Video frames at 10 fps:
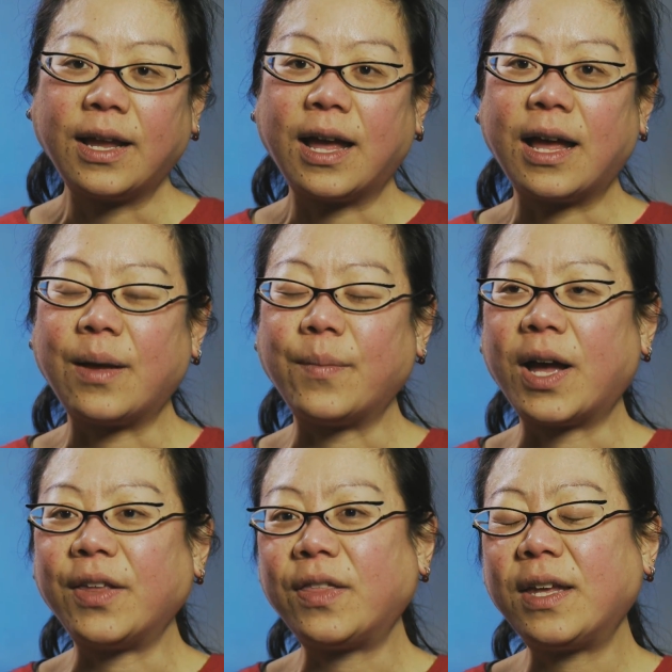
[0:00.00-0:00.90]

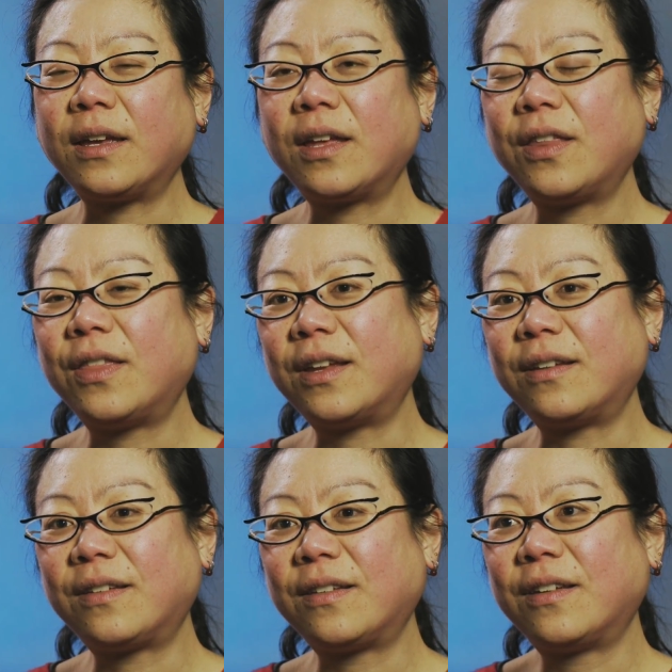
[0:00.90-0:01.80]
I think
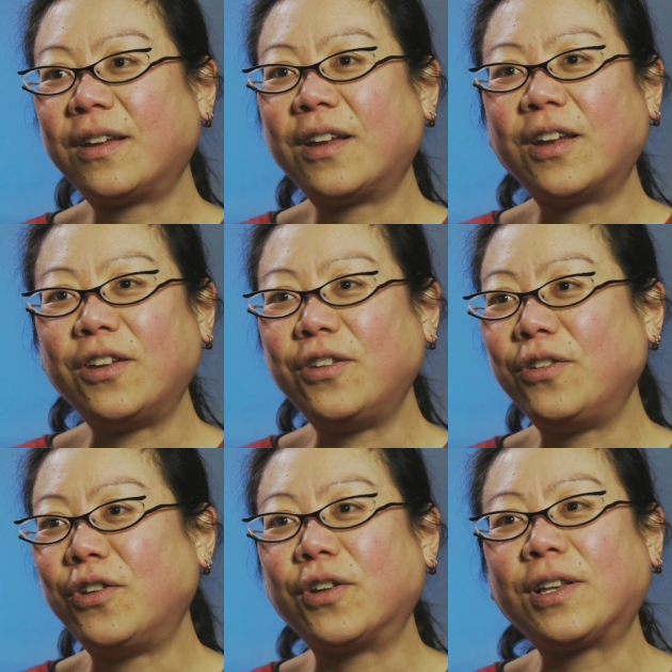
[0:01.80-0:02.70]
that
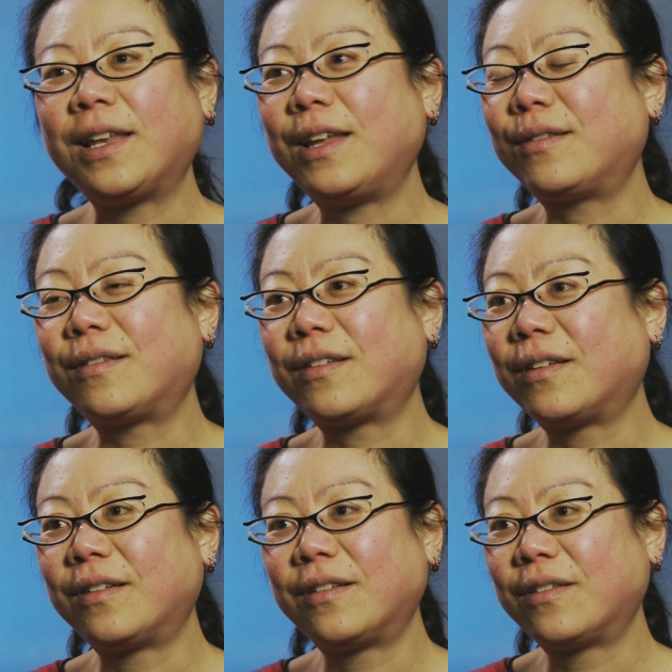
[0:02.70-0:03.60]
you could list
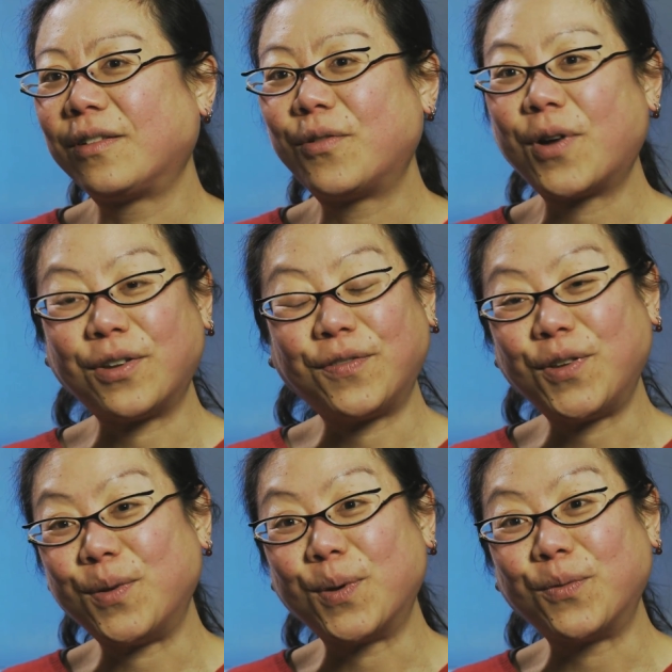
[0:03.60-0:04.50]
quite a
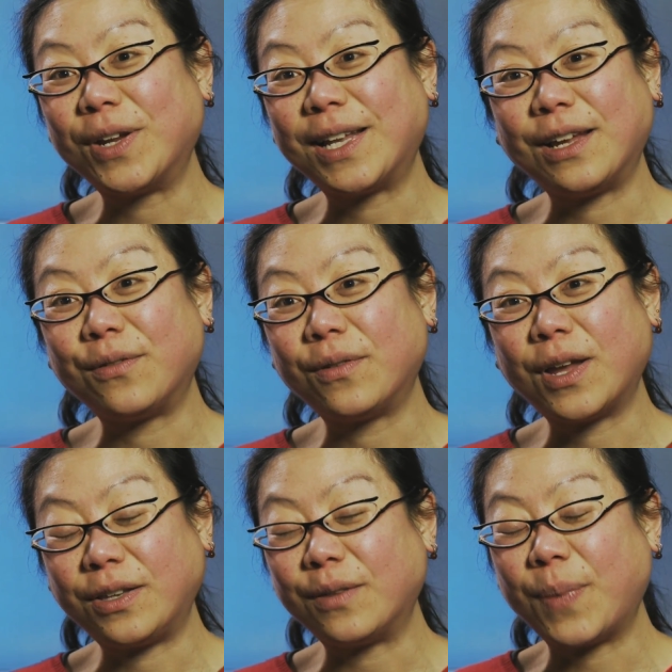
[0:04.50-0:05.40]
few, but really
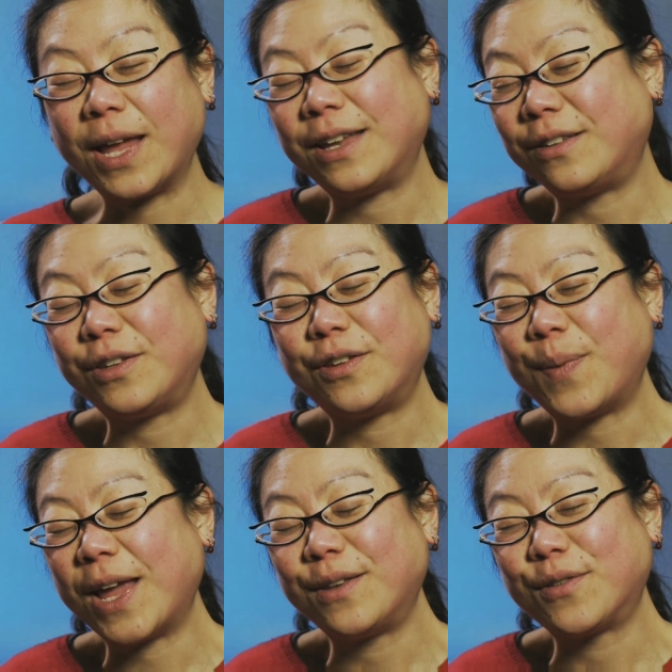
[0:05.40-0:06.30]
it
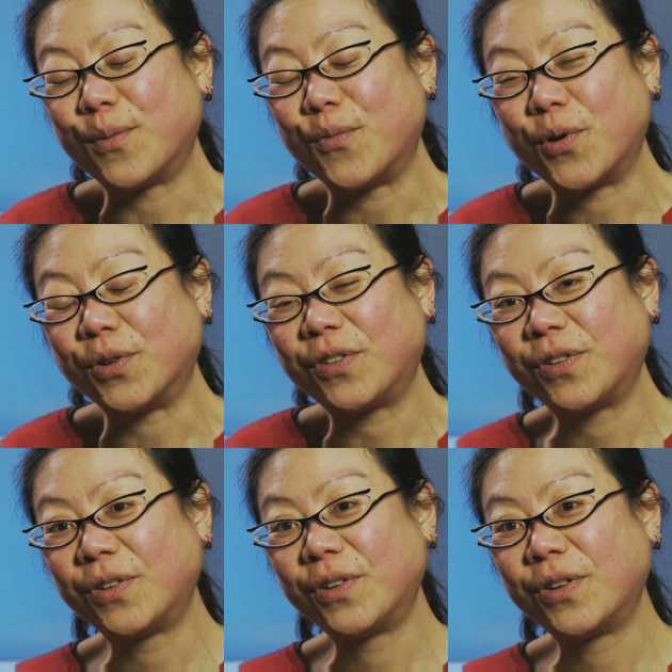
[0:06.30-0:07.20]
depends on
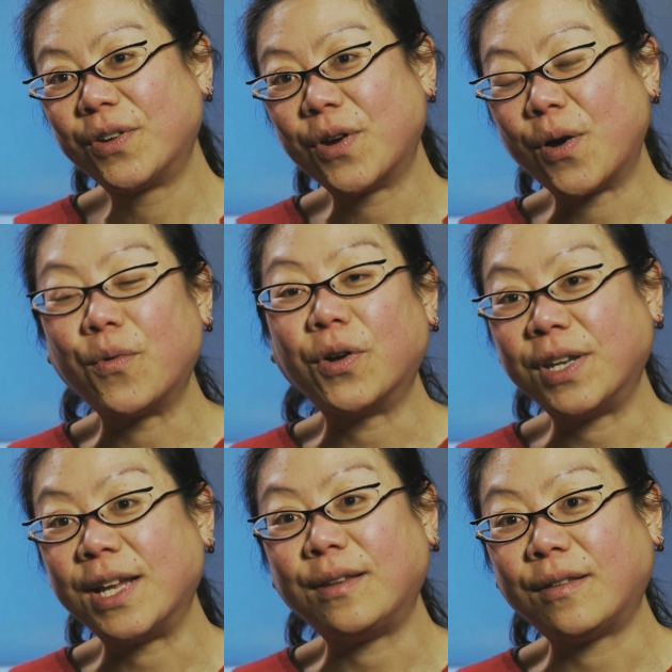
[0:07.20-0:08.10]
what
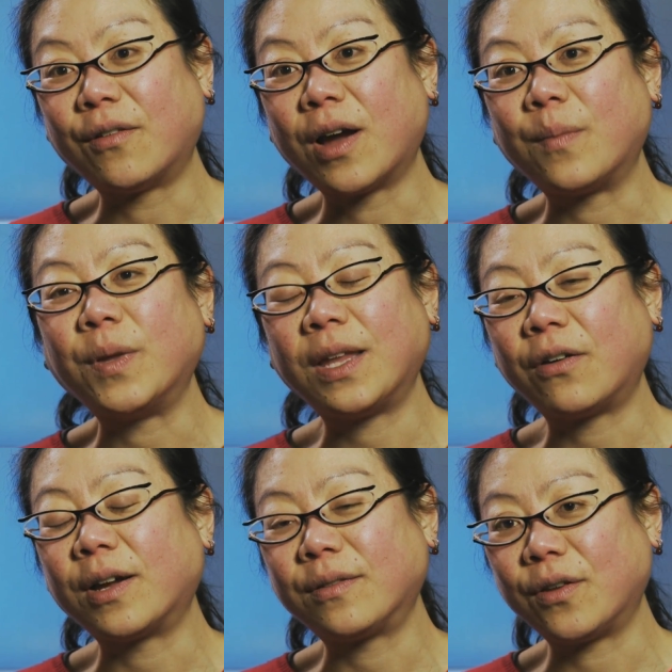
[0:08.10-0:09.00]
needs there are, but
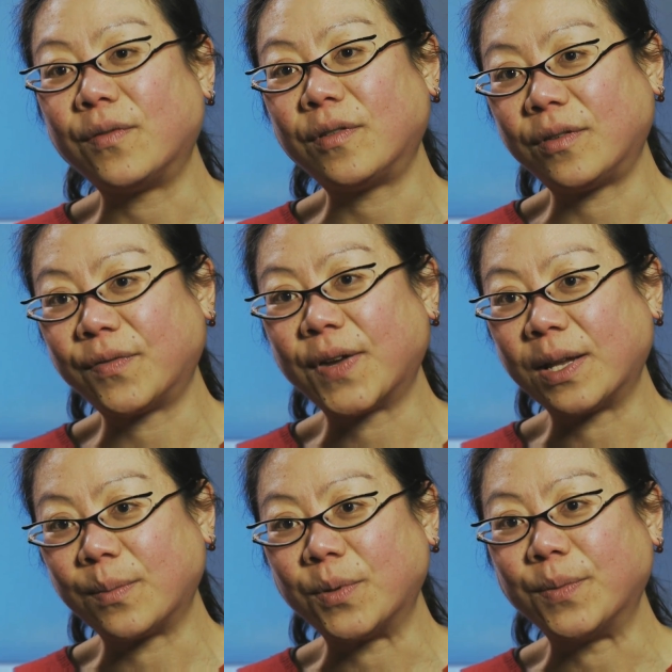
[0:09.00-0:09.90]
there are services
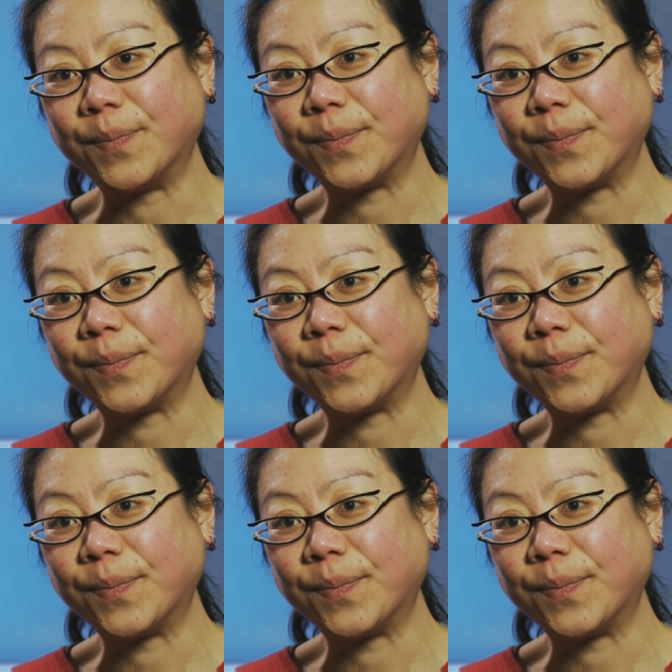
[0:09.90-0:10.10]
available.